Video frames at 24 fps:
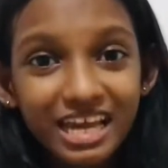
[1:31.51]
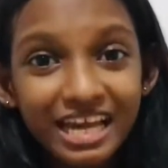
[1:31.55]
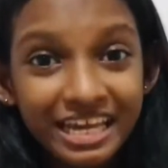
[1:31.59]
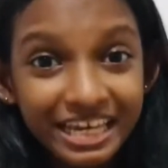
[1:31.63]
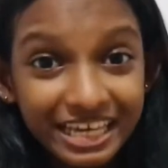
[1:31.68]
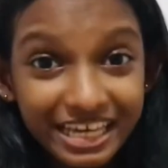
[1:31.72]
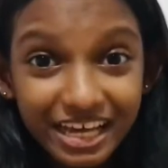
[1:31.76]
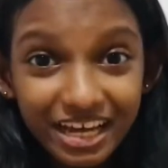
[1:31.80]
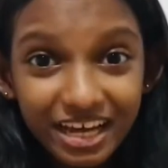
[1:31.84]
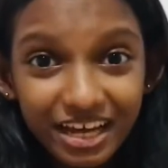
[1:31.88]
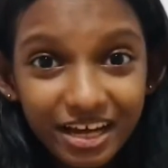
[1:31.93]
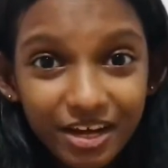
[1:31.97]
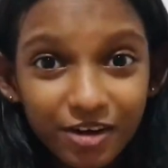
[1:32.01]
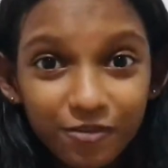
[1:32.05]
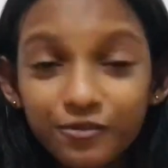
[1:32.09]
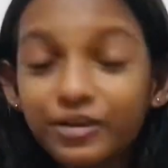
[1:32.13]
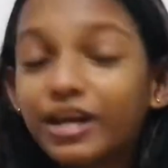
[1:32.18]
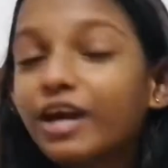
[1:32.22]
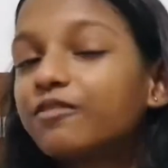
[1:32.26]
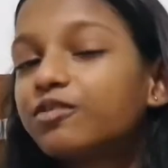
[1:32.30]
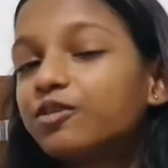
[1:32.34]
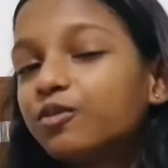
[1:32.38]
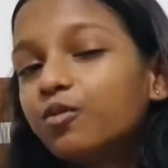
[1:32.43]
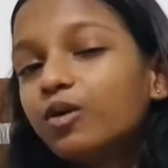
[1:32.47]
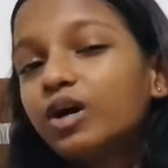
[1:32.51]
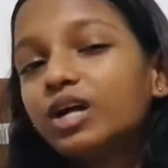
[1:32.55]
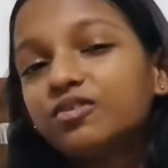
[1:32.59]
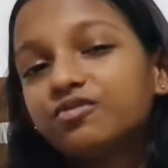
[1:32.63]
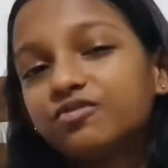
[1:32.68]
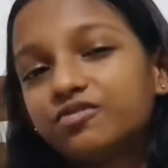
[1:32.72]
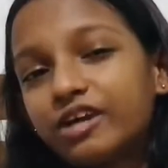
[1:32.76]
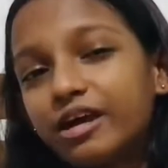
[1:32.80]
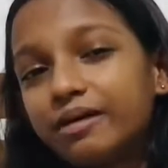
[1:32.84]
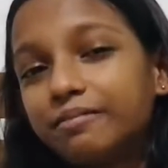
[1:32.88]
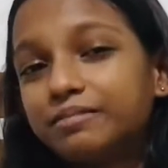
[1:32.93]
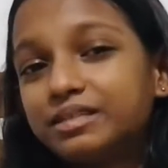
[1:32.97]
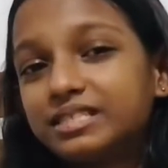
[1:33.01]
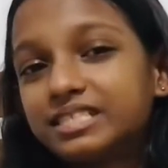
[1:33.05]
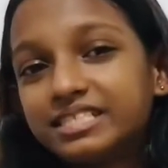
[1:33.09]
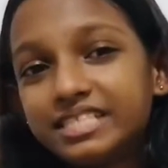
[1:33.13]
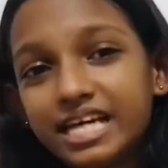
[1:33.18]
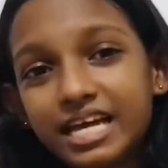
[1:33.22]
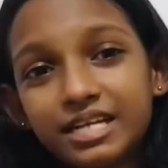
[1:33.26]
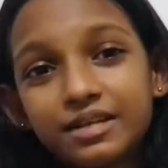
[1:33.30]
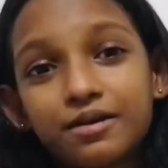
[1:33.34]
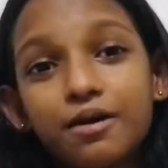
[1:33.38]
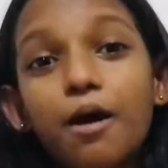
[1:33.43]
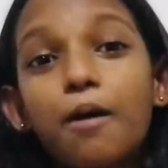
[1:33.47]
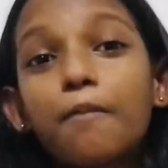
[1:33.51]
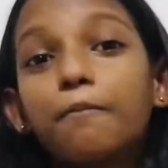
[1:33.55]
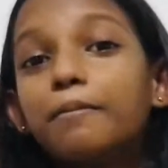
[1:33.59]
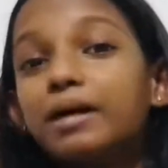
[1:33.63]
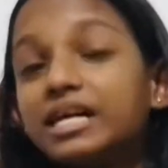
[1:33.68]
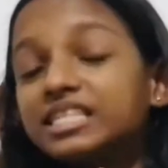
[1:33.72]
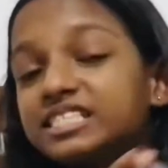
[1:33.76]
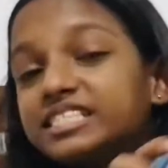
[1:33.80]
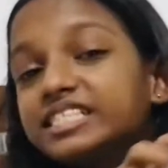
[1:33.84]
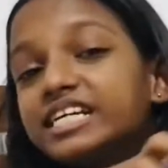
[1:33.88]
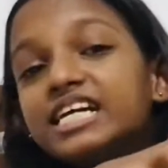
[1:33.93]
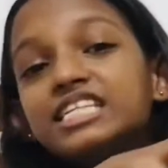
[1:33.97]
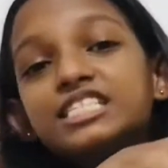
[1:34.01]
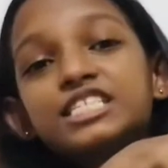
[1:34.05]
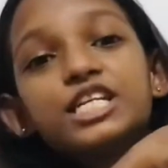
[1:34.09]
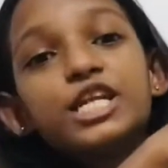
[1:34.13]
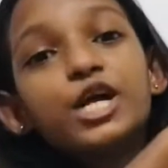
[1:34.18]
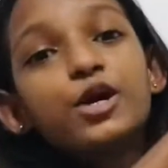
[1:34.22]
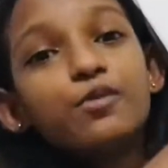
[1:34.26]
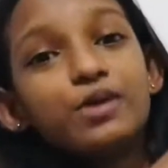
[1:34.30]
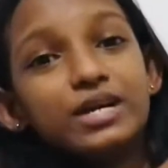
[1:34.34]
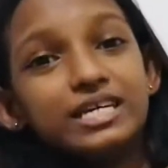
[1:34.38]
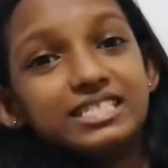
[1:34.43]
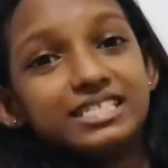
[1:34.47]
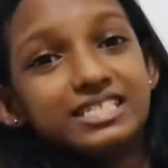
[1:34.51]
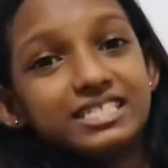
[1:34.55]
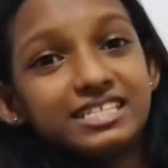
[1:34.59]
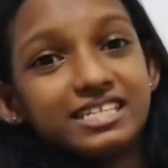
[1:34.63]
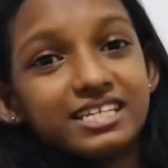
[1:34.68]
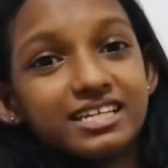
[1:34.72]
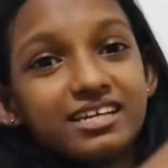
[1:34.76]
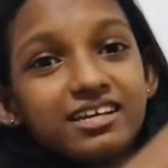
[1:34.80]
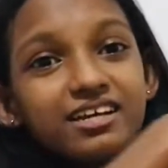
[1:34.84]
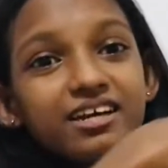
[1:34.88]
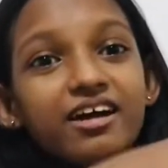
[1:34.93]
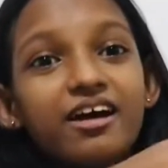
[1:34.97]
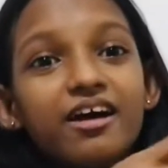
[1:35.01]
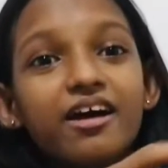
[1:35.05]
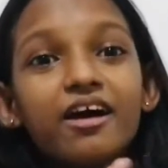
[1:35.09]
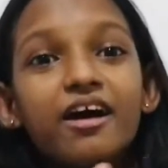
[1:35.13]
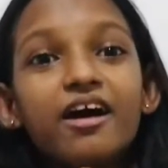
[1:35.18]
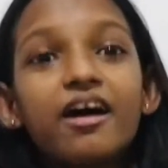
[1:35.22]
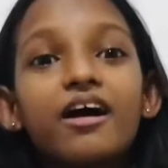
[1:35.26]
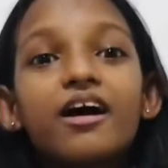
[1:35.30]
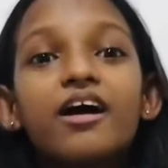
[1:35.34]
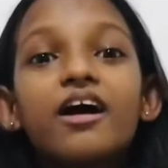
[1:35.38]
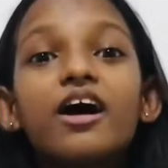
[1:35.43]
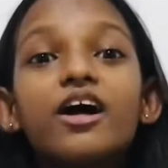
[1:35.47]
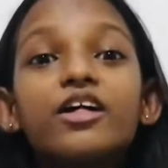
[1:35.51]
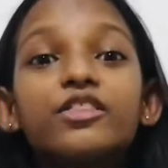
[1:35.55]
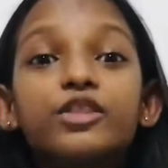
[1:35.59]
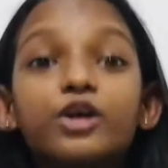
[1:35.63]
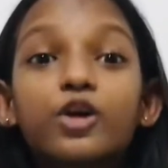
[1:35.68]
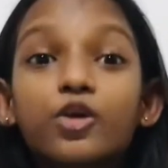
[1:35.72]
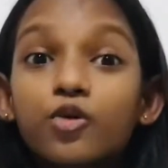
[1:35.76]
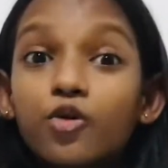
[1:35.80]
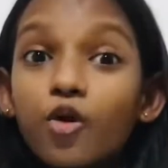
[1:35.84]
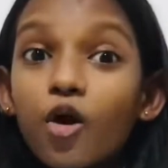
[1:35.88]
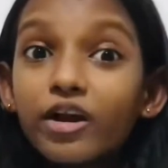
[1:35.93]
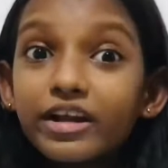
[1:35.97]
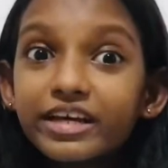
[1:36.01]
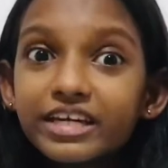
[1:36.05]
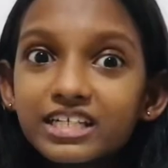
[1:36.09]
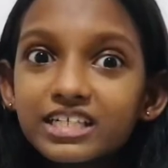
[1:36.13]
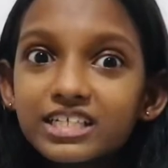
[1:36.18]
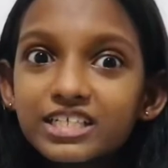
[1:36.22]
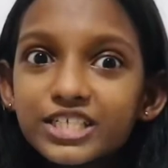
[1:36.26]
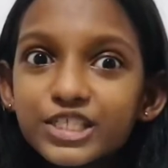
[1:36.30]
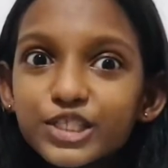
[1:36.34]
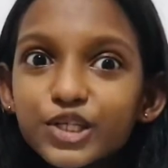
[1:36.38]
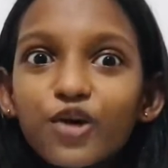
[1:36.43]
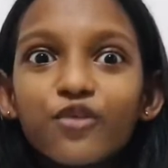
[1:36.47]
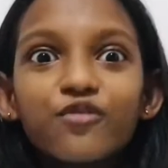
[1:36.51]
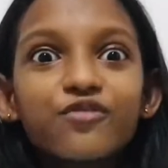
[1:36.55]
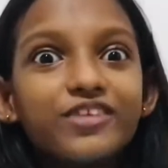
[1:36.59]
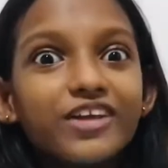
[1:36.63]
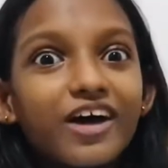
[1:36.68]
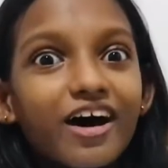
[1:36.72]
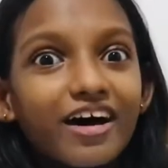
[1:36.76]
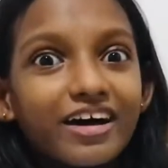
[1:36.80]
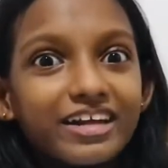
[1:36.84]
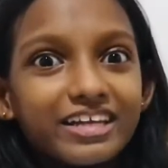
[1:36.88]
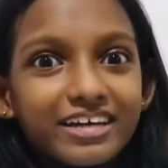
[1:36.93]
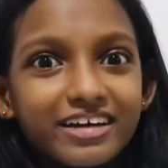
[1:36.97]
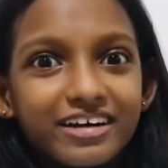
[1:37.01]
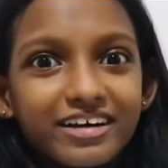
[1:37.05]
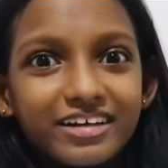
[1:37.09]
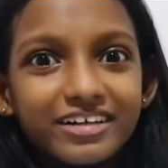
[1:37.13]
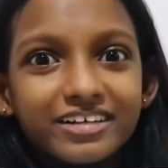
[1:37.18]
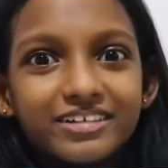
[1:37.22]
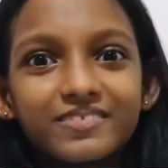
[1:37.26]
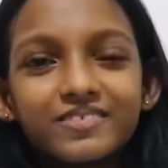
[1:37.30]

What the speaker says: here we have the world famous set by C.S. Lewis, The Chronicles of Narnia.